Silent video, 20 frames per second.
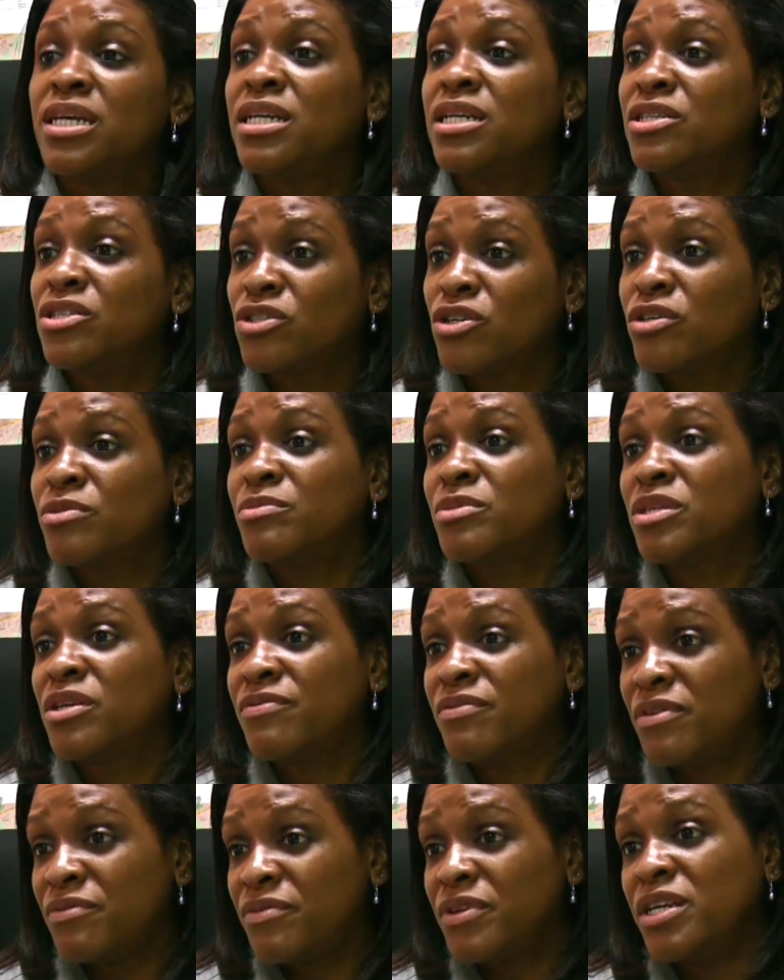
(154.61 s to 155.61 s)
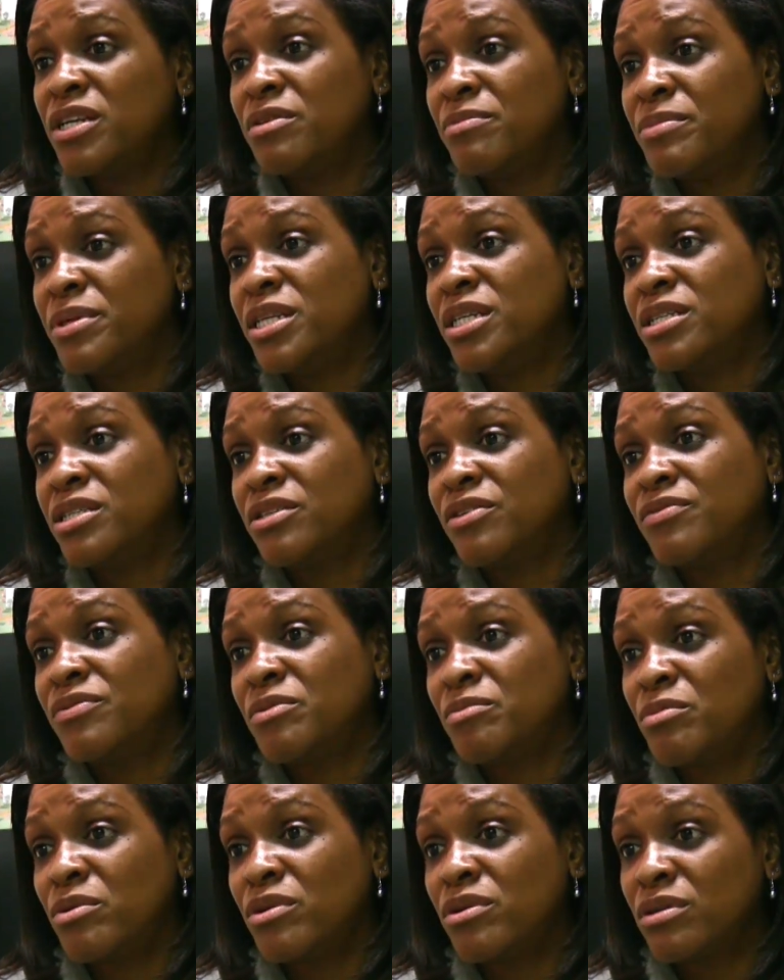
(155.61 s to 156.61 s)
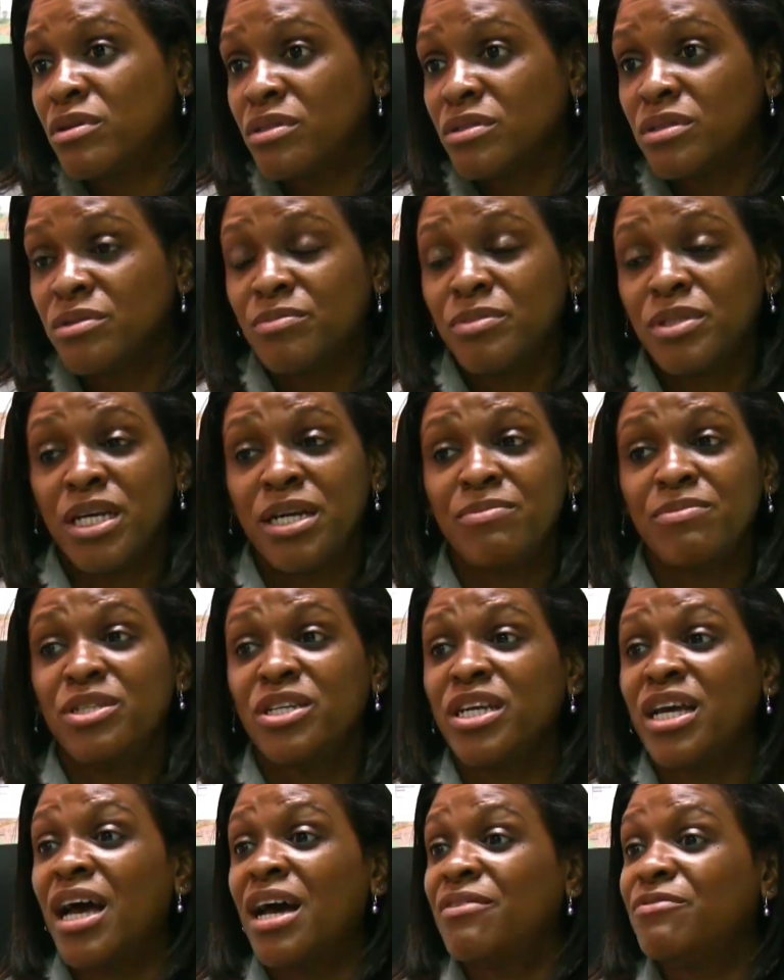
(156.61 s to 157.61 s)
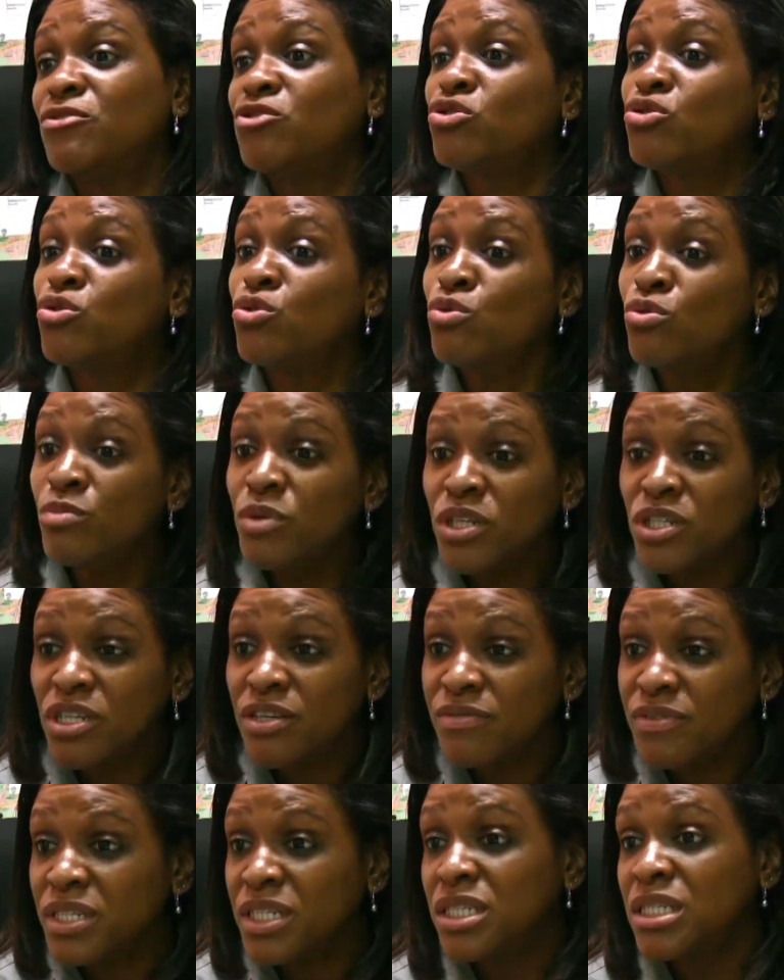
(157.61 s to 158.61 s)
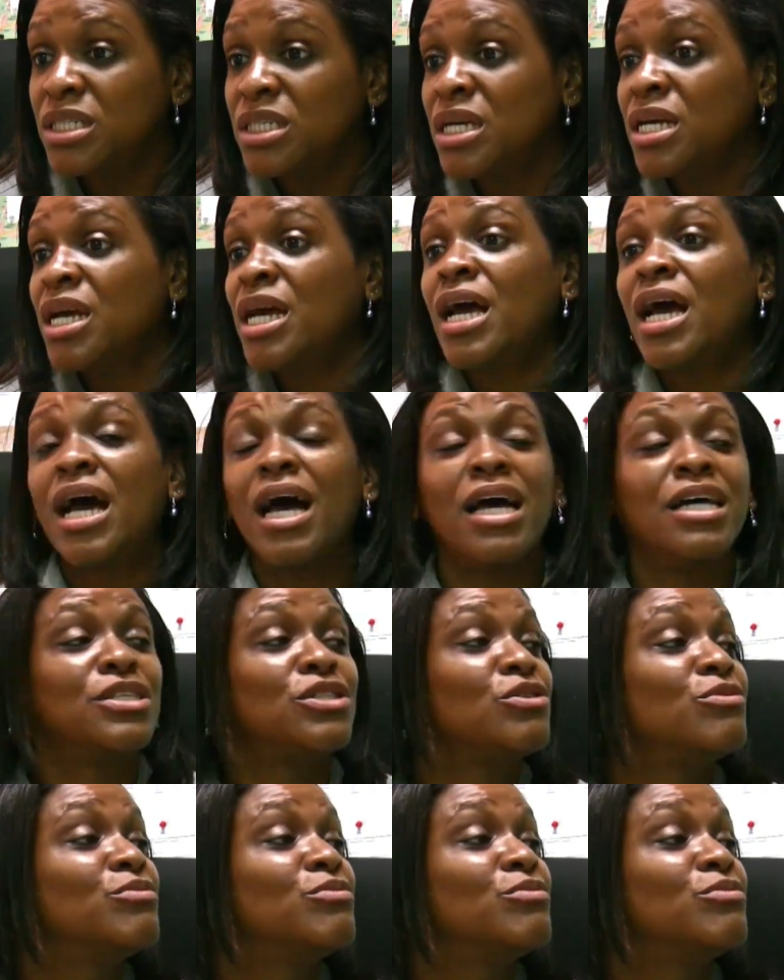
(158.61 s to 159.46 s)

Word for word: in terms of availability of the product sometimes they have too much of it and